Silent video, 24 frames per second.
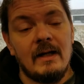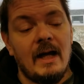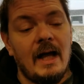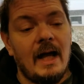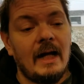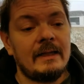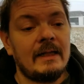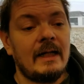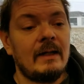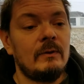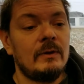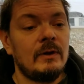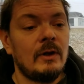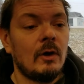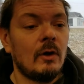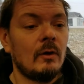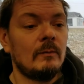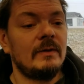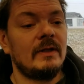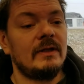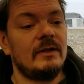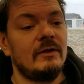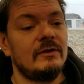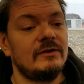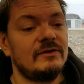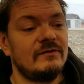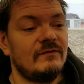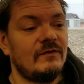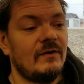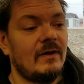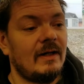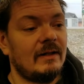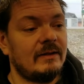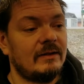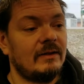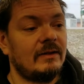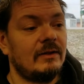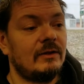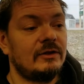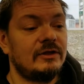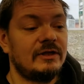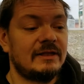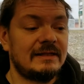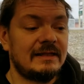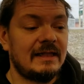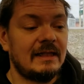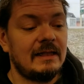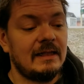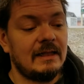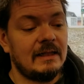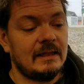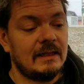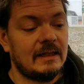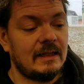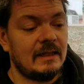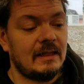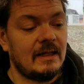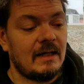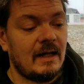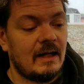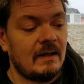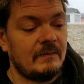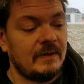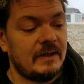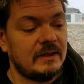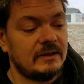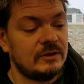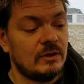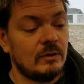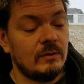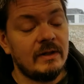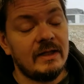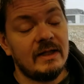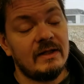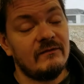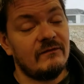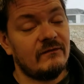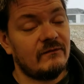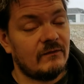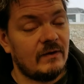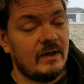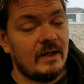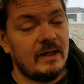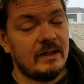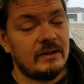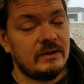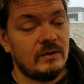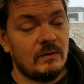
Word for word: And I would hope that those of you out there that are just getting into the hobby don't get afraid,